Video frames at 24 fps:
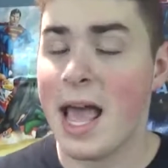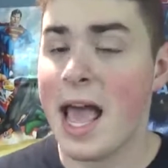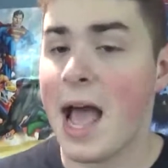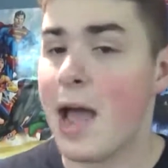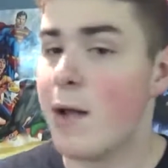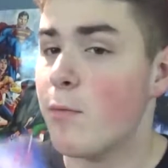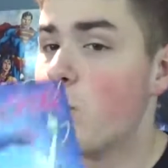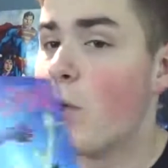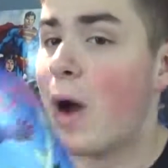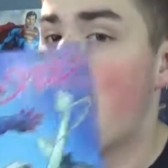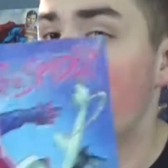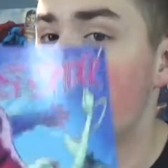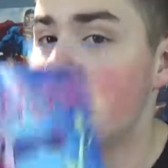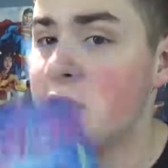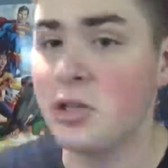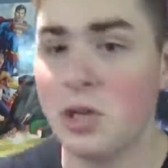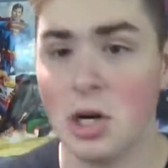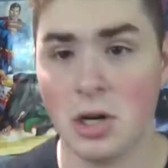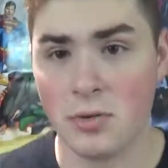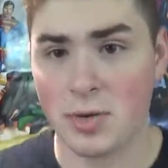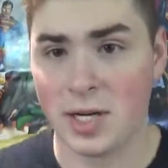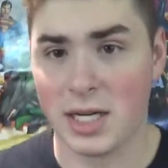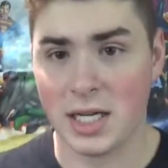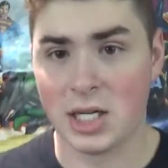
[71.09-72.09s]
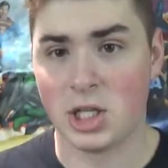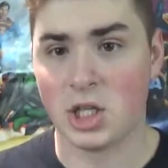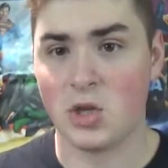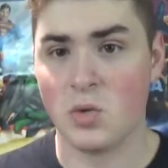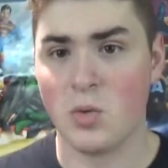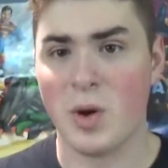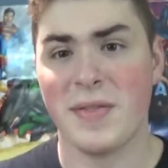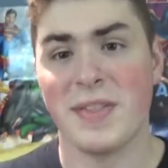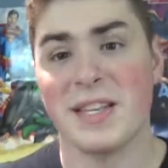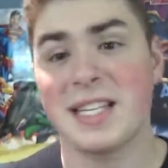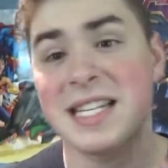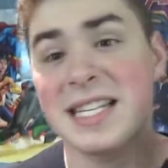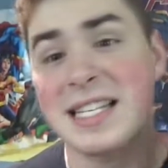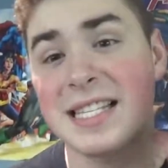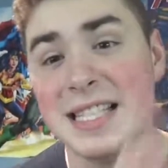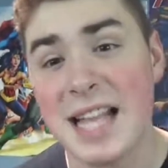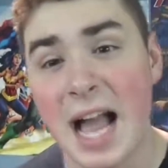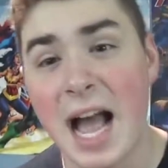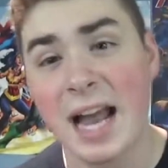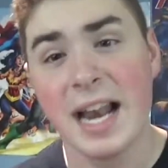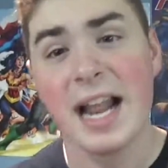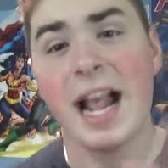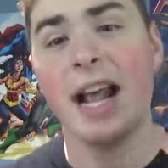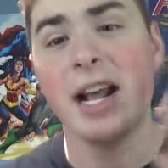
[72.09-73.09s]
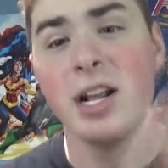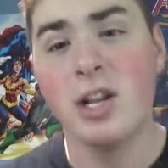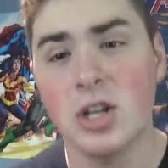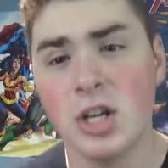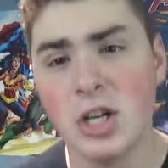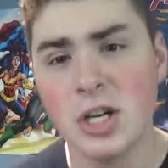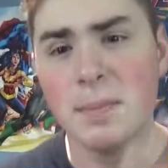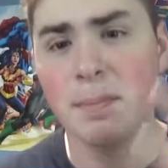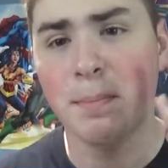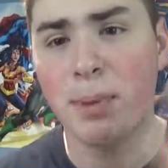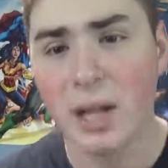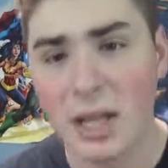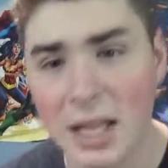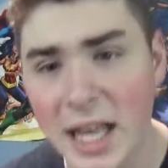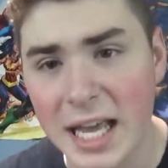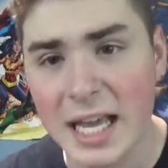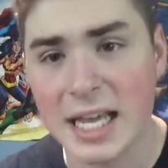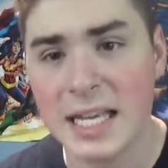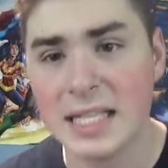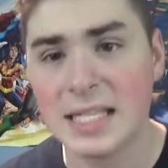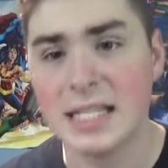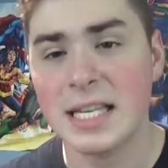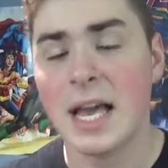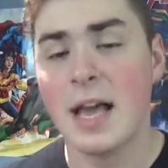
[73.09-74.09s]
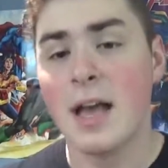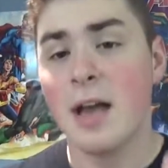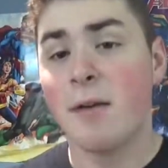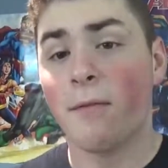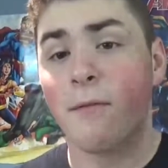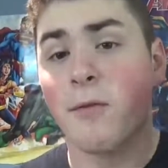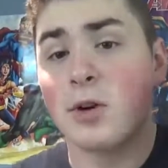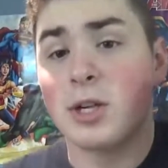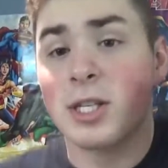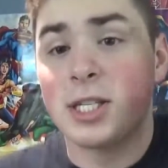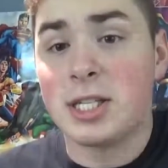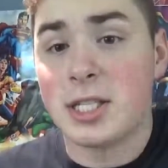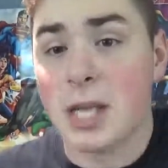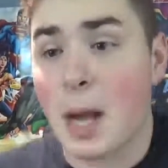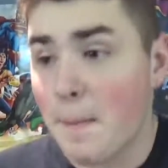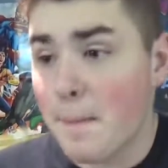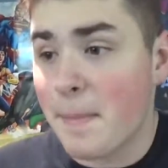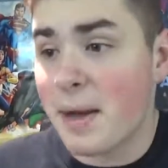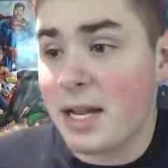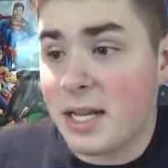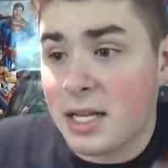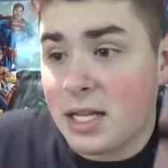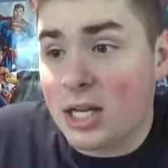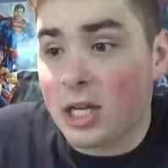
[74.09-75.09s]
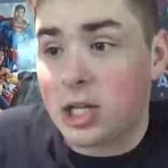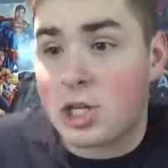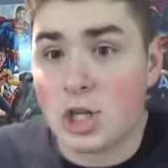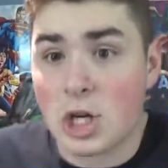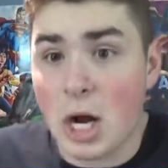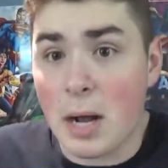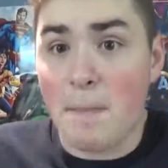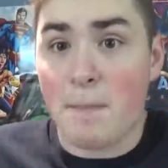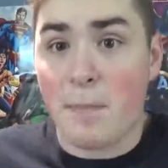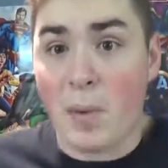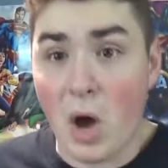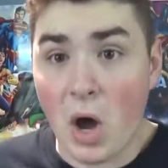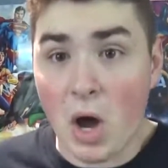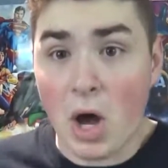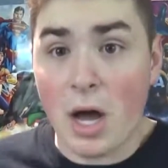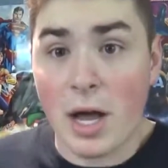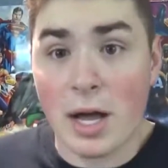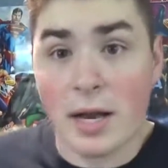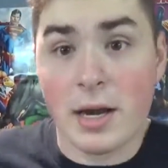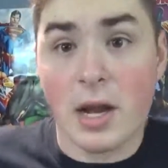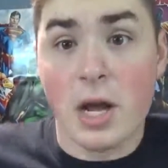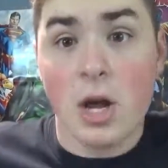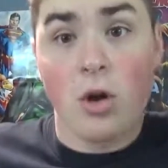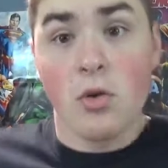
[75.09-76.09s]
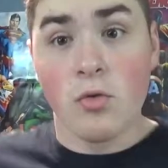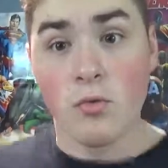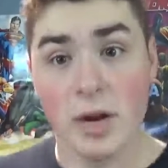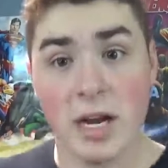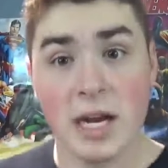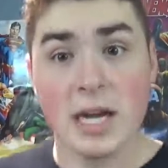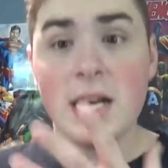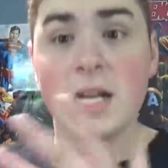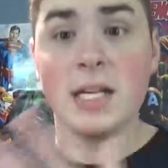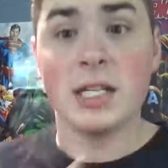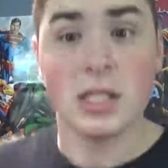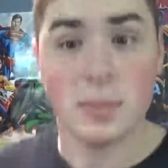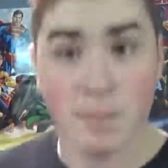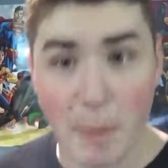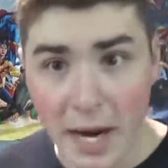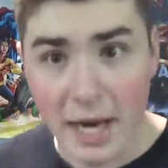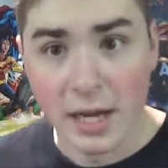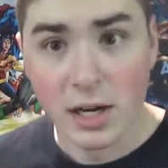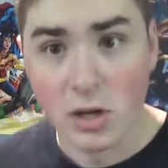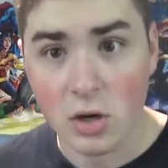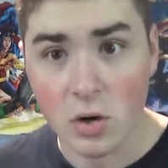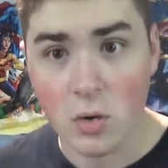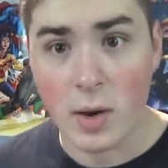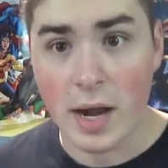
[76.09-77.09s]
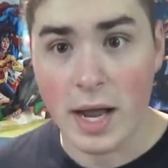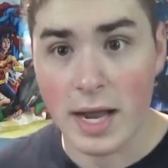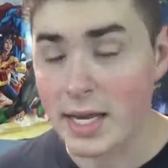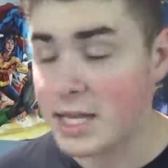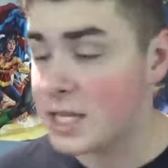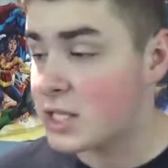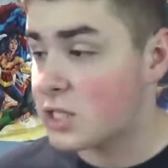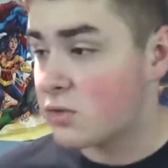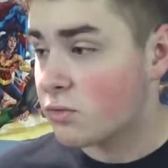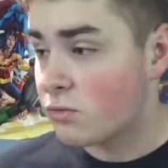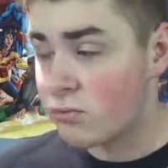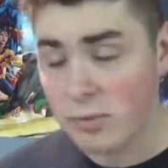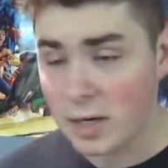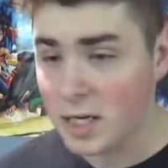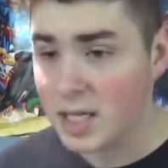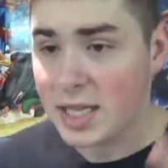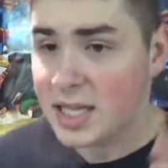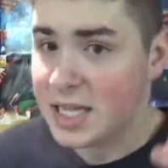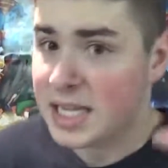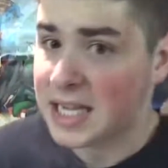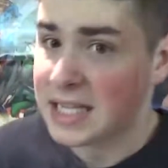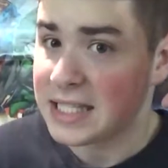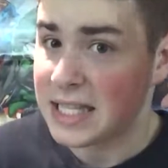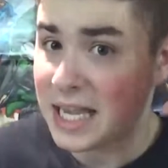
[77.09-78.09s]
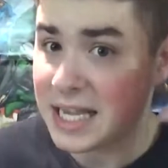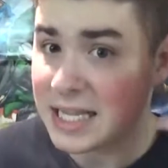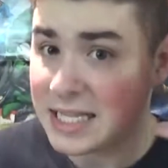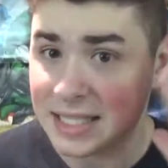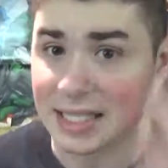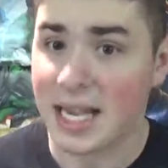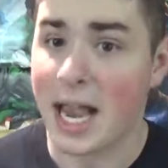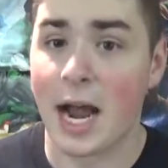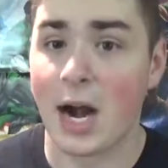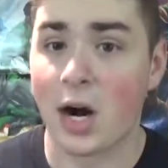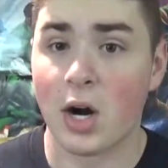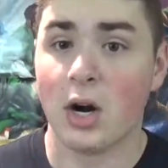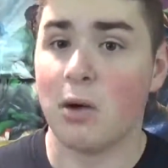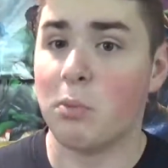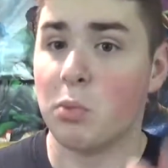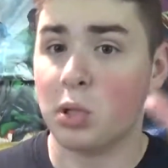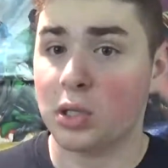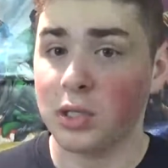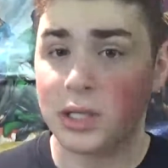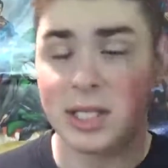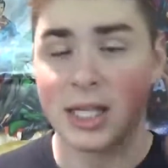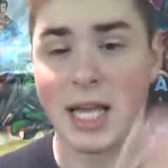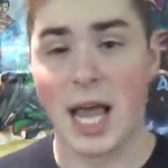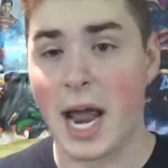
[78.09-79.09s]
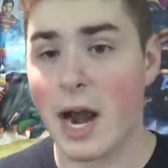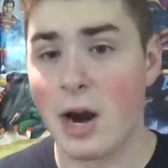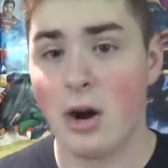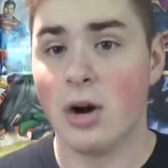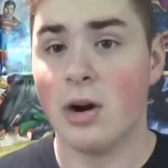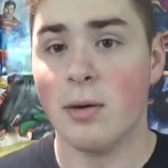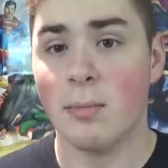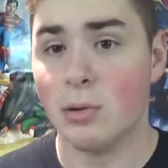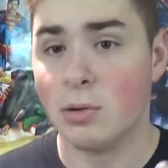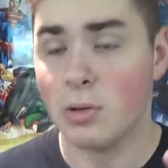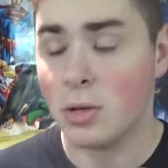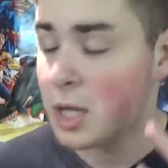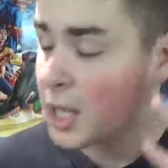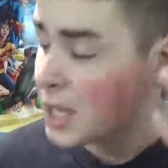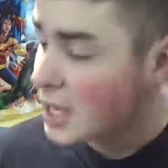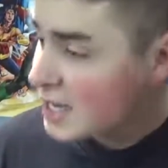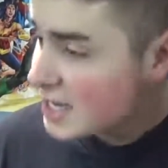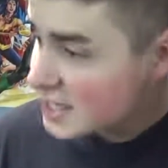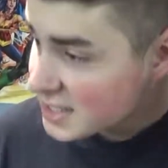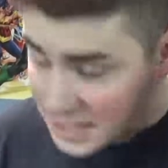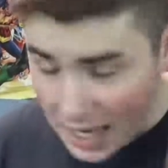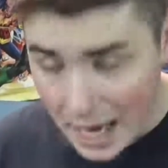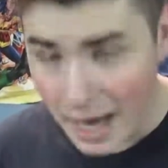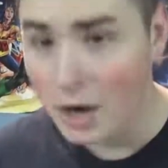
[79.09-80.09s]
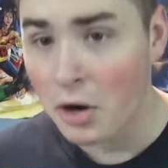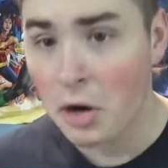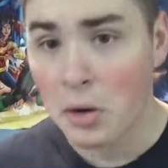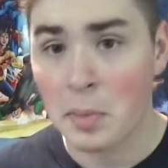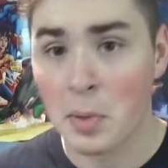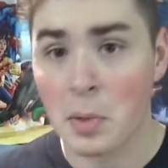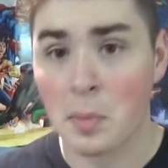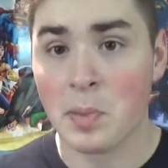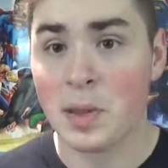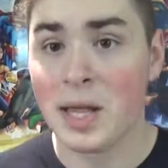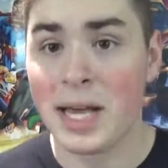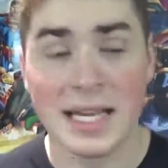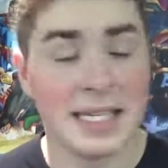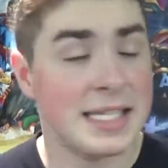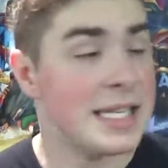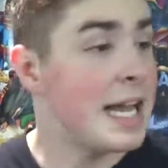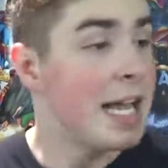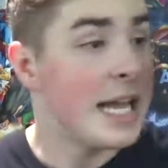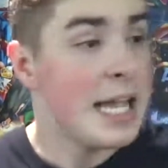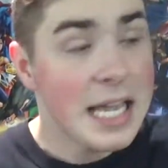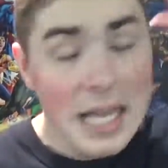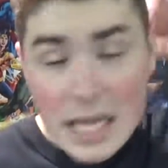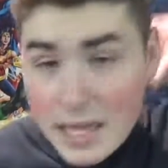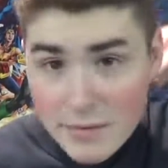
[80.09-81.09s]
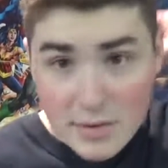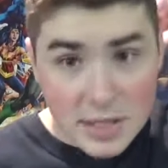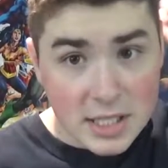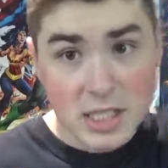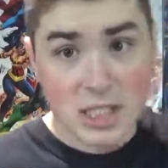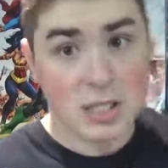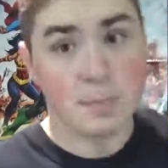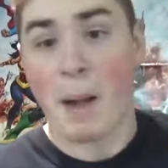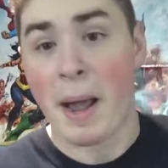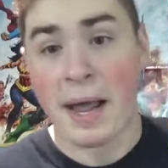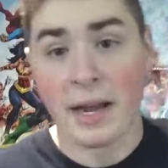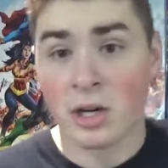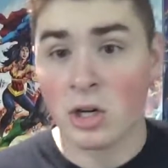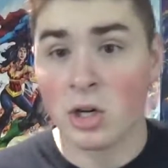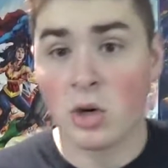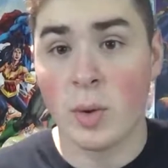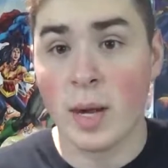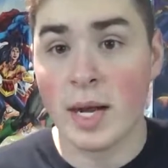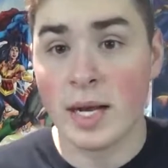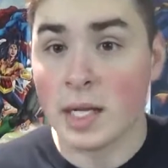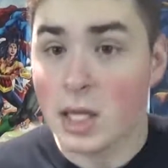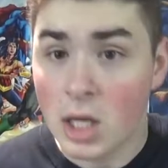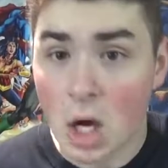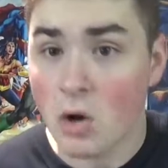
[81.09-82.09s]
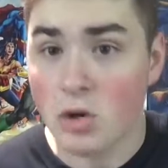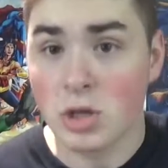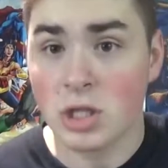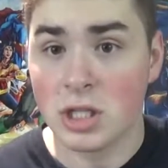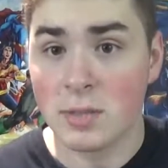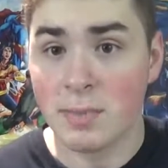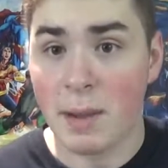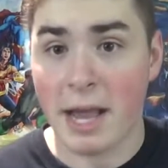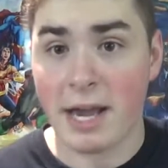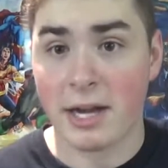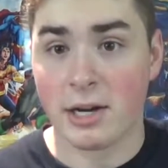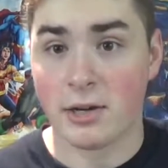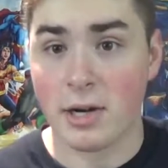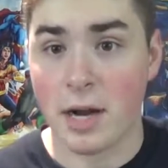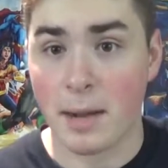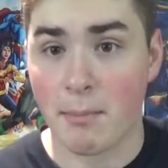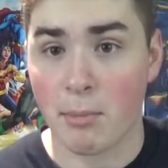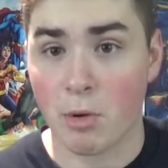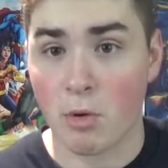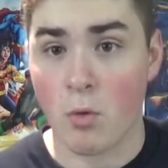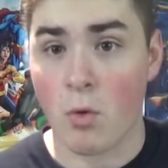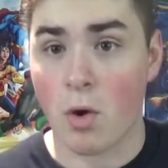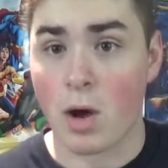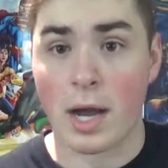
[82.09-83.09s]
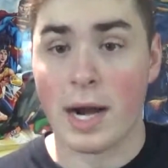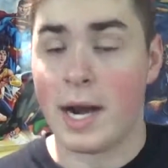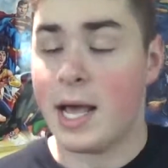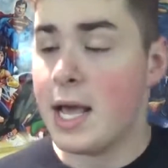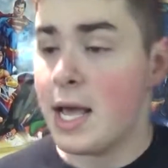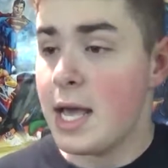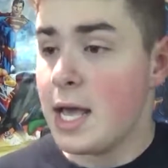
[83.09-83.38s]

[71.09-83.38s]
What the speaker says: And why would you go to an issue 1? This is not a good place for somebody to jump on reading Spider-Gwen. This really is a terrible, terrible, terrible place. Even Spider-Gwen Ghost Spider #1.